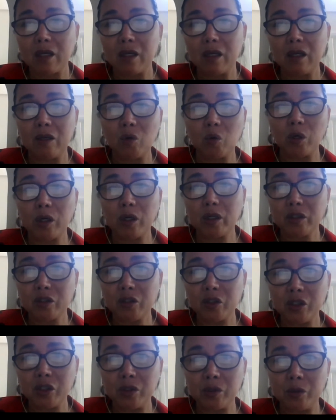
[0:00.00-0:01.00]
in order
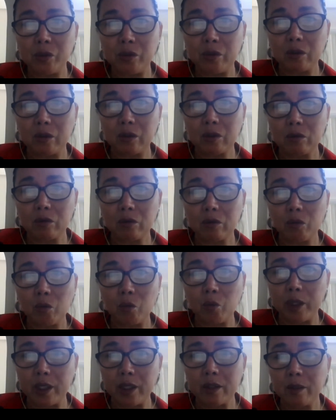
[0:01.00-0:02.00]
to
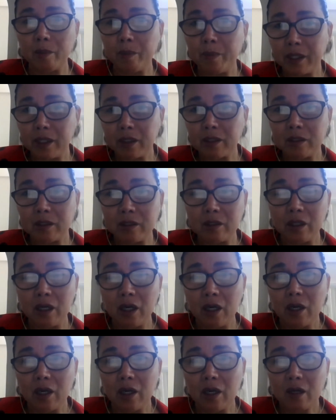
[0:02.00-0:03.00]
win the bids,
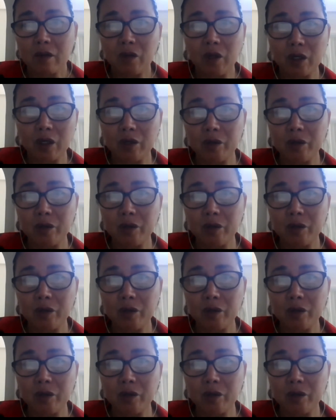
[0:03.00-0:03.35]
there are